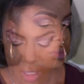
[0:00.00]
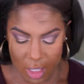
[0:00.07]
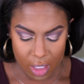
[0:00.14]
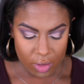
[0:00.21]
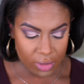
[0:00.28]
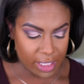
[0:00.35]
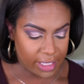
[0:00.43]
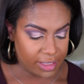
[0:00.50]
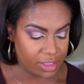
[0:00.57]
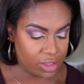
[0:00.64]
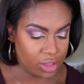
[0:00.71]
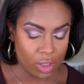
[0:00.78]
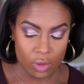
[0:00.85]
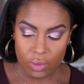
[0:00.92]
Oh, that is
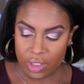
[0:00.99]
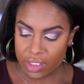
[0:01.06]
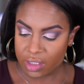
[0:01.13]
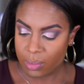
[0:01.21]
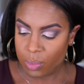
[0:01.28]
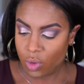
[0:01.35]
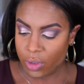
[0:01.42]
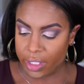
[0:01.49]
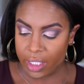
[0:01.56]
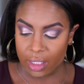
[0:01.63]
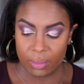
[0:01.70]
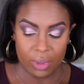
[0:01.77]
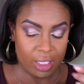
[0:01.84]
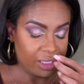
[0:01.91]
so
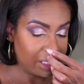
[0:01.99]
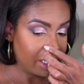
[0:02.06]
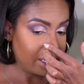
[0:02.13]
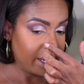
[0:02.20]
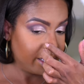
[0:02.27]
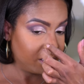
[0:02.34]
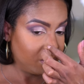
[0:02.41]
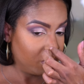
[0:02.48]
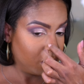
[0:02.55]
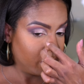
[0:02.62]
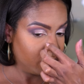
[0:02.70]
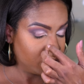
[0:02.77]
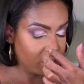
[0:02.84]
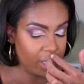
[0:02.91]
disappointing because I like the
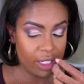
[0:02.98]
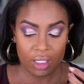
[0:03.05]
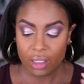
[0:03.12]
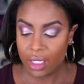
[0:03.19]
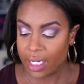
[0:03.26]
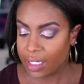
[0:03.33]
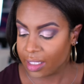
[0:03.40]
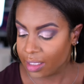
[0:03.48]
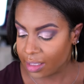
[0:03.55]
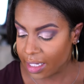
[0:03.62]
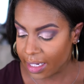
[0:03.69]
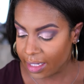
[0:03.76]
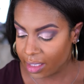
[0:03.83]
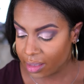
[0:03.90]
blush color and I
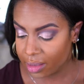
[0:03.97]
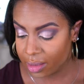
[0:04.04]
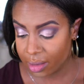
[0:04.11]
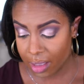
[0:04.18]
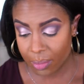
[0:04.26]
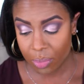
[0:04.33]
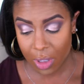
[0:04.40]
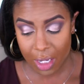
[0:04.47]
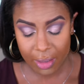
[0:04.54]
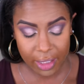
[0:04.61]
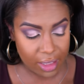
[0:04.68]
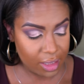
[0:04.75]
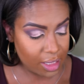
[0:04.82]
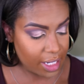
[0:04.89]
like, I'm
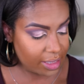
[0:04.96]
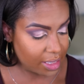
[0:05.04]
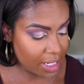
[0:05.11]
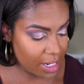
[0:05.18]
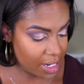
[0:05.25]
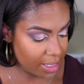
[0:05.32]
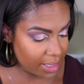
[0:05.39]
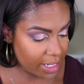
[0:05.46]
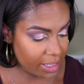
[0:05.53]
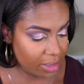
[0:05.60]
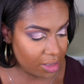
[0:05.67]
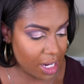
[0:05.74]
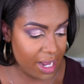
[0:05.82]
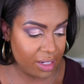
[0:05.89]
probably gonna like that
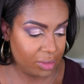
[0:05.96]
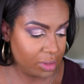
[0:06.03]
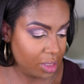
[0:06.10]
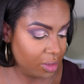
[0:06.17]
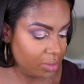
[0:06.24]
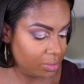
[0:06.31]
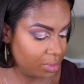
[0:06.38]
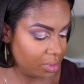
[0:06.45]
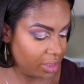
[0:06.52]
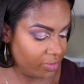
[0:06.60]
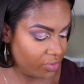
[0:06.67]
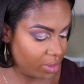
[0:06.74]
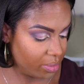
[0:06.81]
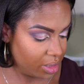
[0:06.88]
highlighter. I don't know
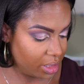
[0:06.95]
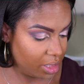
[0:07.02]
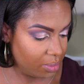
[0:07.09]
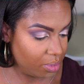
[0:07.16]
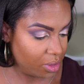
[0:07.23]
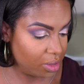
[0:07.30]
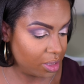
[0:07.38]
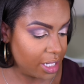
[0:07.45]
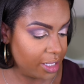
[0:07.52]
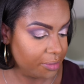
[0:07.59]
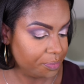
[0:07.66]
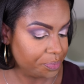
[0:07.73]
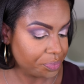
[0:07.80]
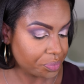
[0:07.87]
if I'm gonna keep it or
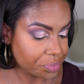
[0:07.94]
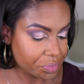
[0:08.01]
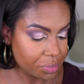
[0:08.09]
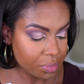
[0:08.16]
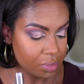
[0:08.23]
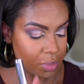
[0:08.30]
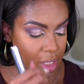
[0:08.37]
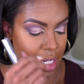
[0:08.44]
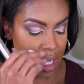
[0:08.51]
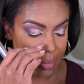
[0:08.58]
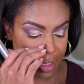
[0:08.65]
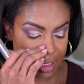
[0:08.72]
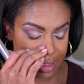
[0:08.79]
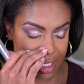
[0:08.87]
not.
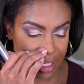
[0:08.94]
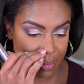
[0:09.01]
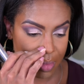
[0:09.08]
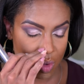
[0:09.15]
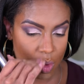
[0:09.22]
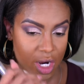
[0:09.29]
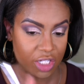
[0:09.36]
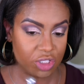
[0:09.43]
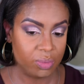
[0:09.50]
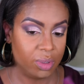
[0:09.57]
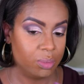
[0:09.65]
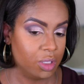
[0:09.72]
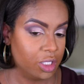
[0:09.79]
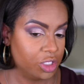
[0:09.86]
I'm gonna take my Watch
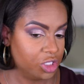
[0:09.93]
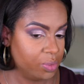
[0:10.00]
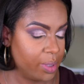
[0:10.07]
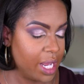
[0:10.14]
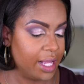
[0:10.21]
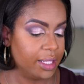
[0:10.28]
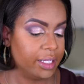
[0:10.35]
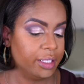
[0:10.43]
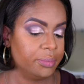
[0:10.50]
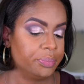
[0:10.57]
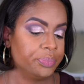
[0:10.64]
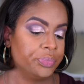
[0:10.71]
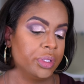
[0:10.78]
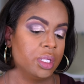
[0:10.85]
Me Blush palette,